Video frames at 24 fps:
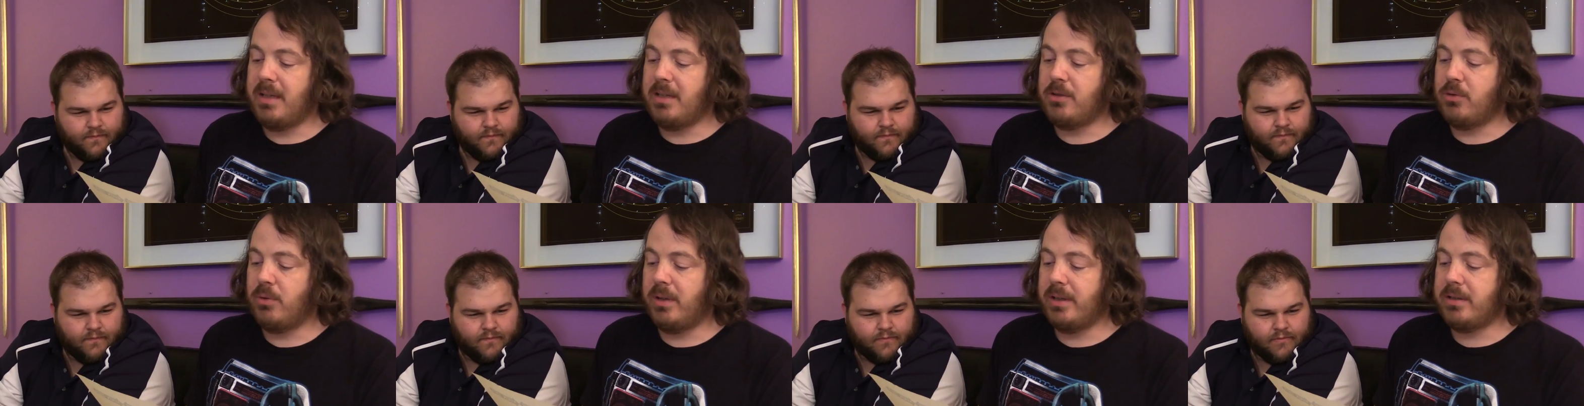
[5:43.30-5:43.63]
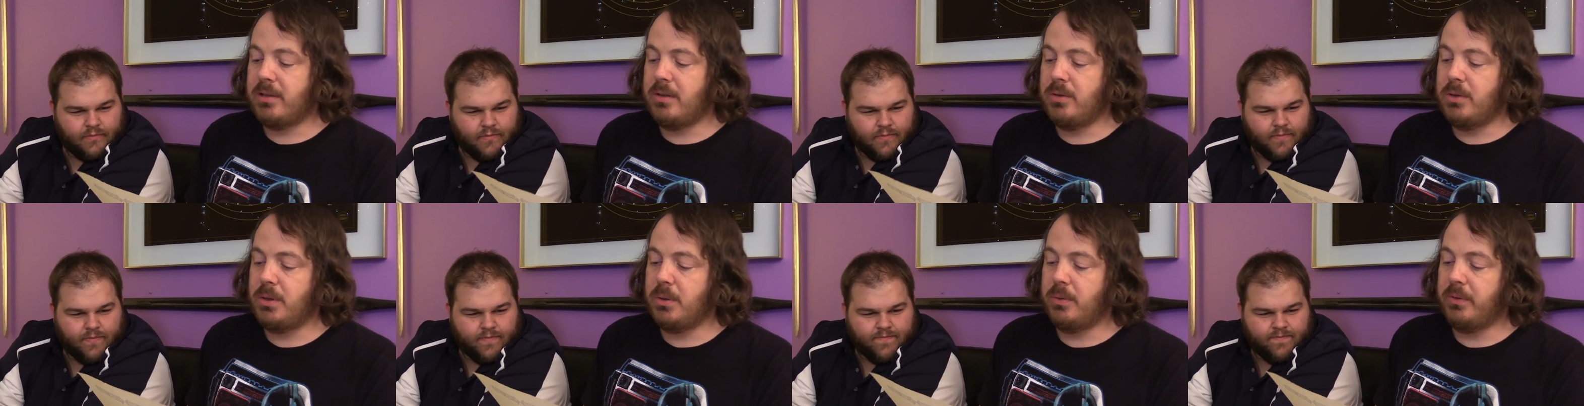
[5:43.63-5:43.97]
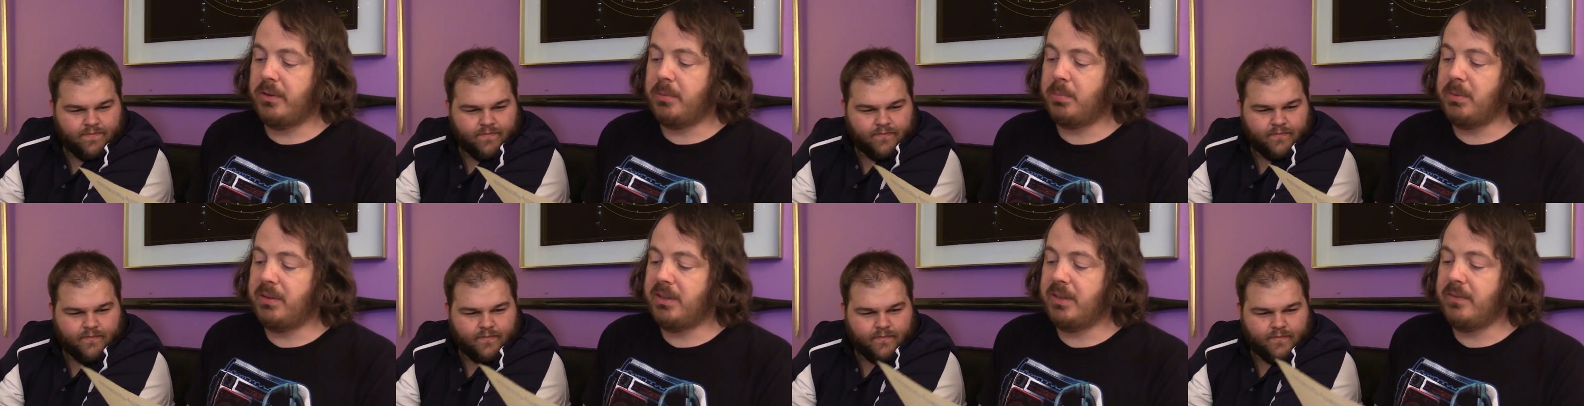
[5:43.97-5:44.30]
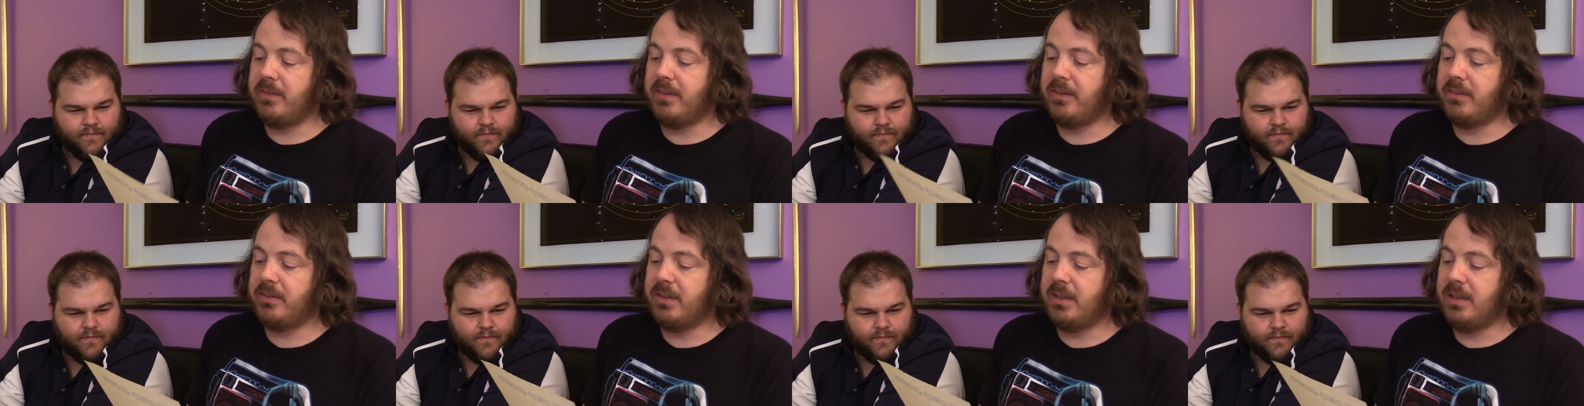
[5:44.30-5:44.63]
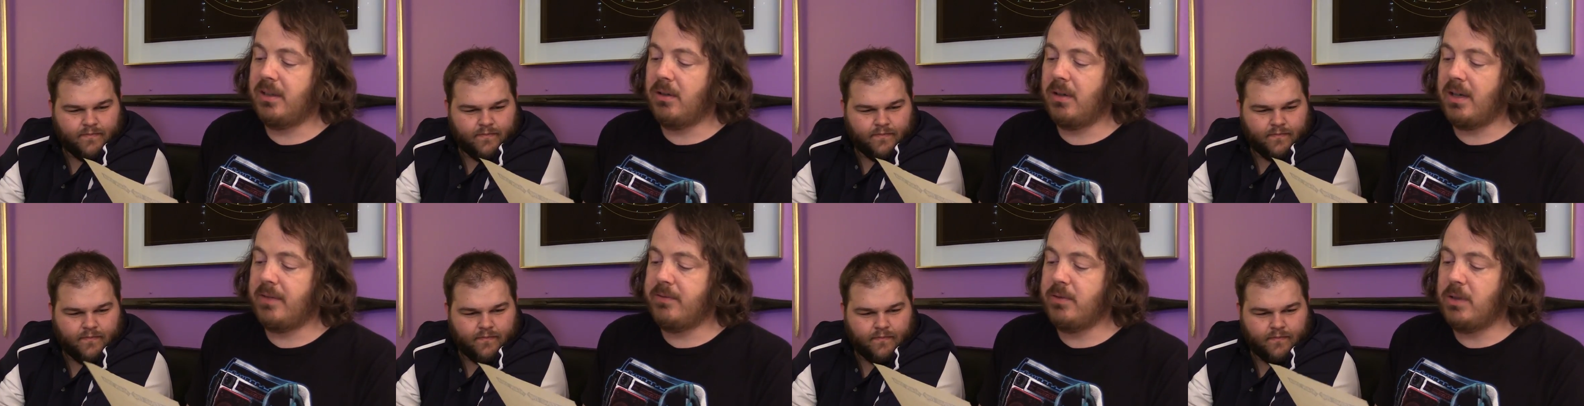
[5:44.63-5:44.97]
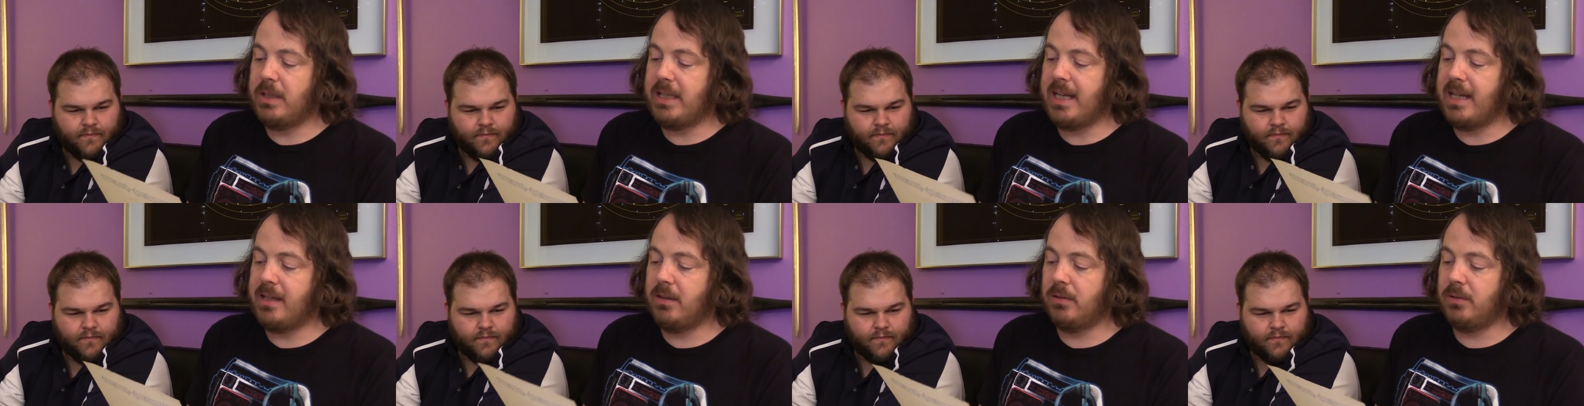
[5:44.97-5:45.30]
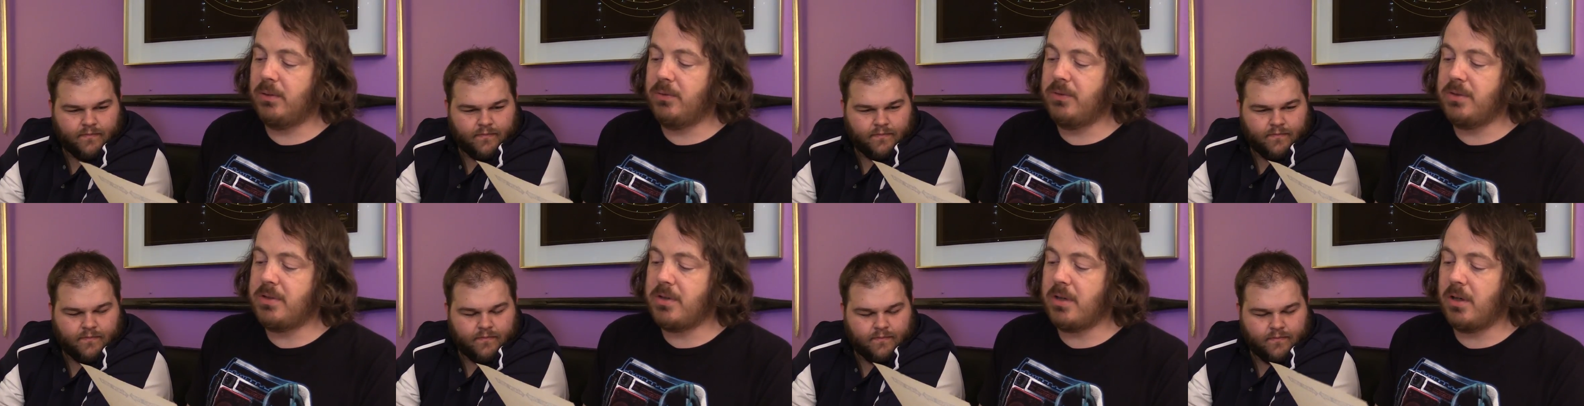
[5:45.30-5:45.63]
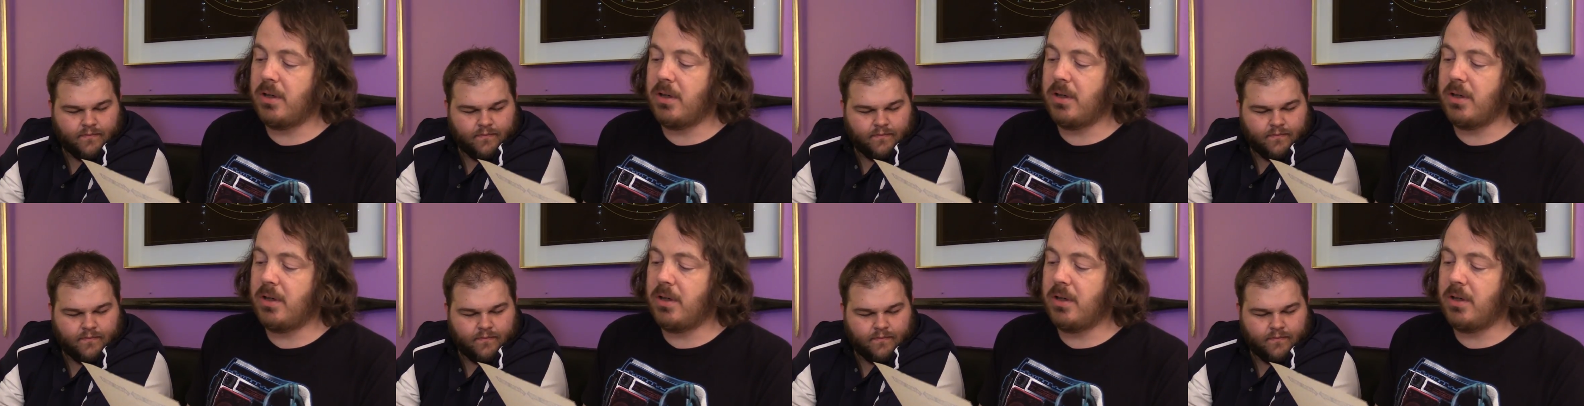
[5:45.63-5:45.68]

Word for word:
Speaker 1: may direct you to a specific city or have you gain or lose a